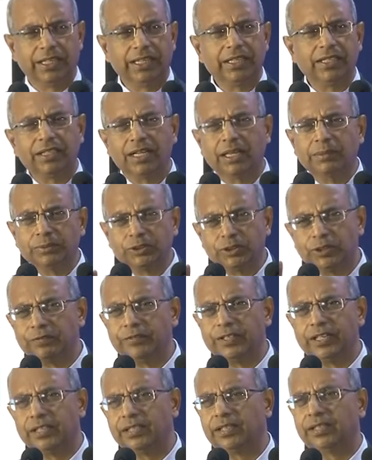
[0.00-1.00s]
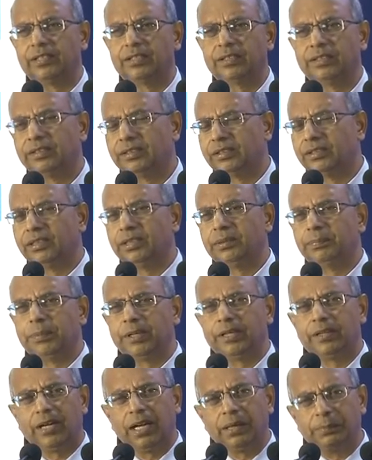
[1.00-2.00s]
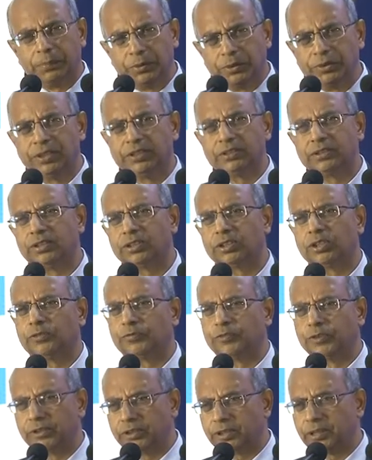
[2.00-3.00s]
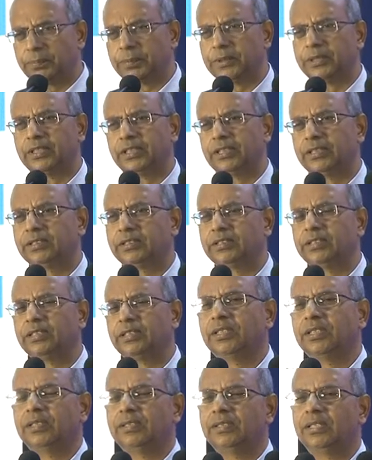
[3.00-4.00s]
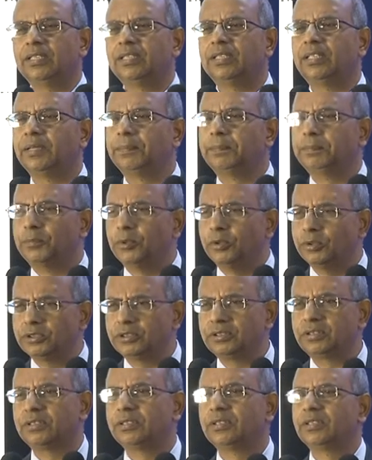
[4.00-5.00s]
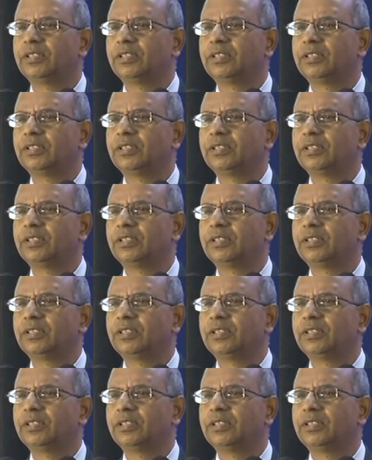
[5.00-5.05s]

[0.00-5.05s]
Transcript: In terms of data, the Balrampur district of Uttar Pradesh did the most